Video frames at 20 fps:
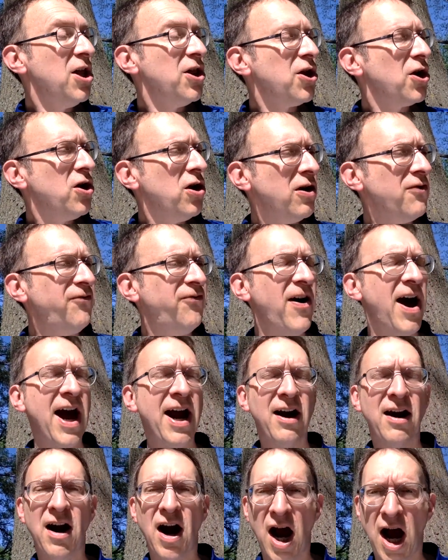The cook
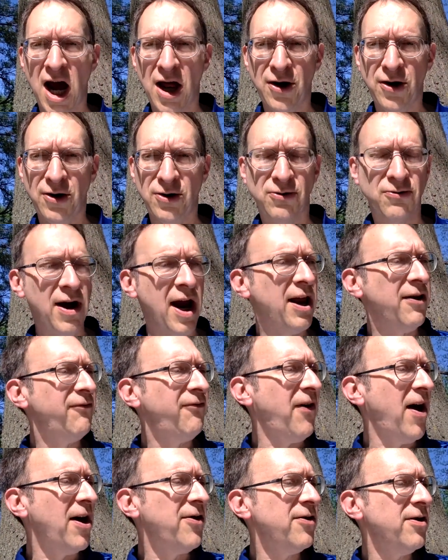fire, honored
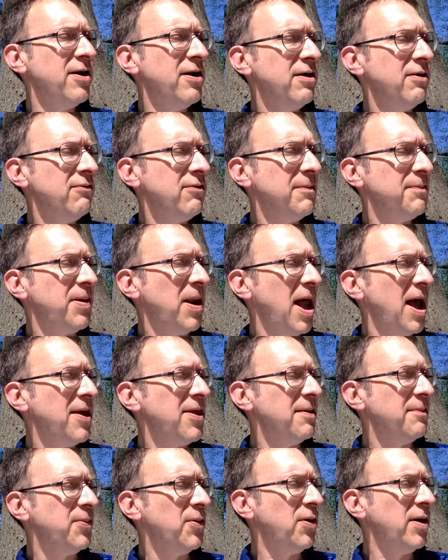grandfather,
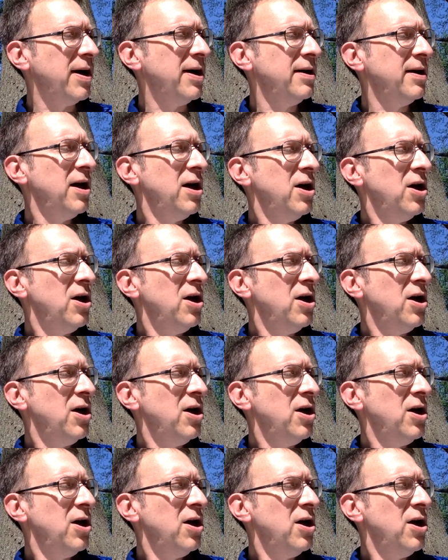replied the boy.